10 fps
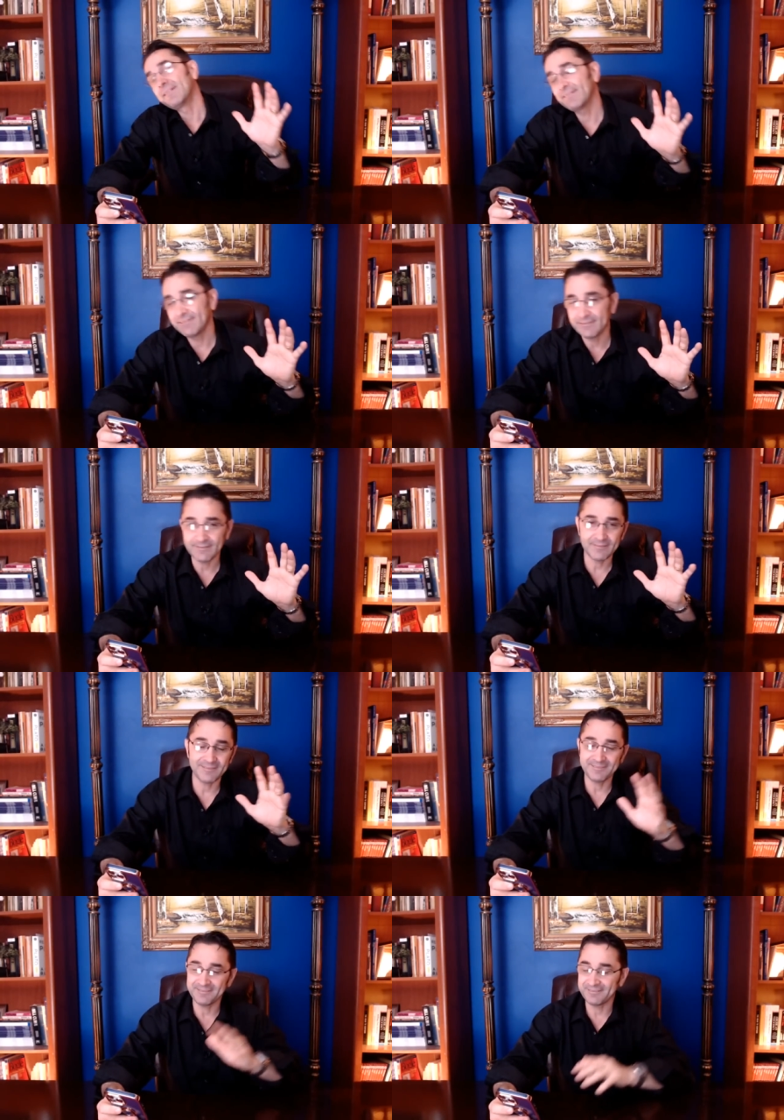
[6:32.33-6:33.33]

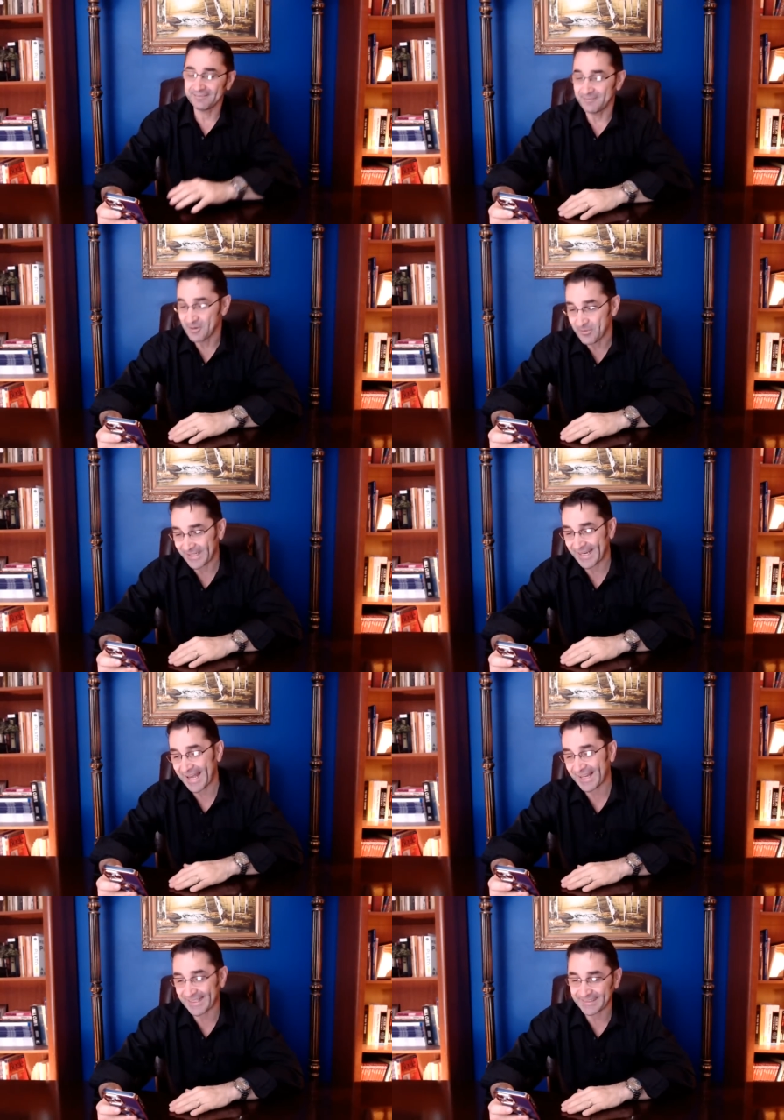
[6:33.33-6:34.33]
Ooh, we
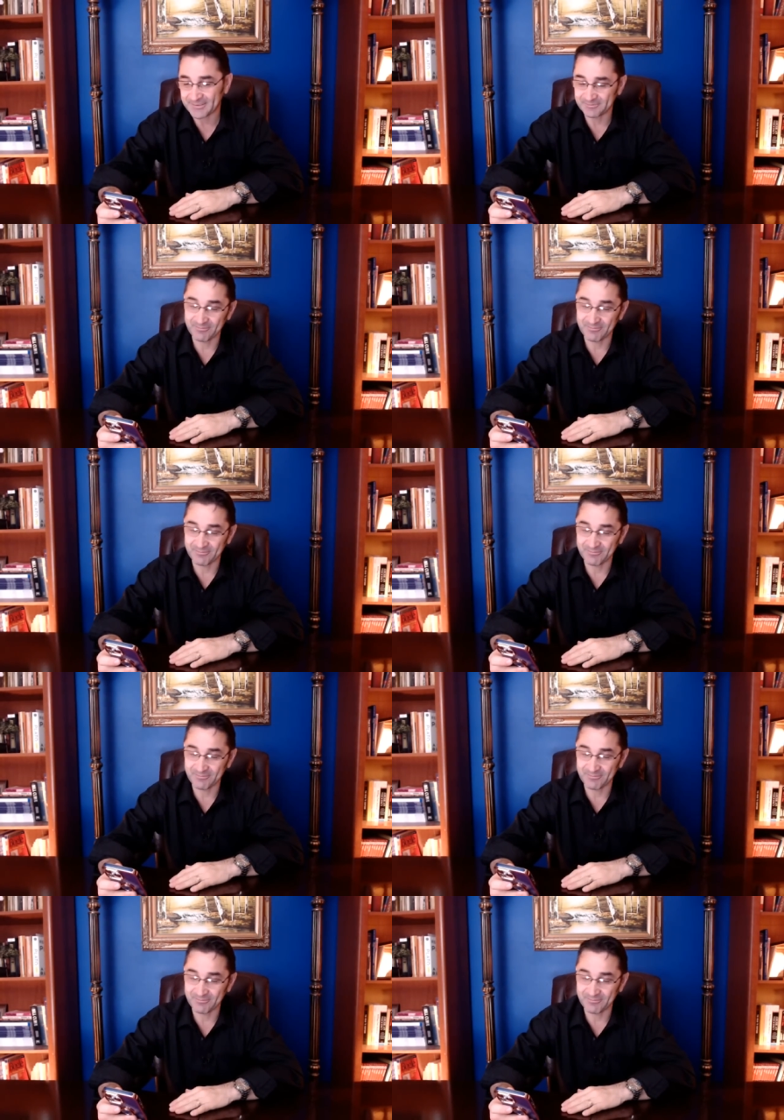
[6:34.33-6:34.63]
got it.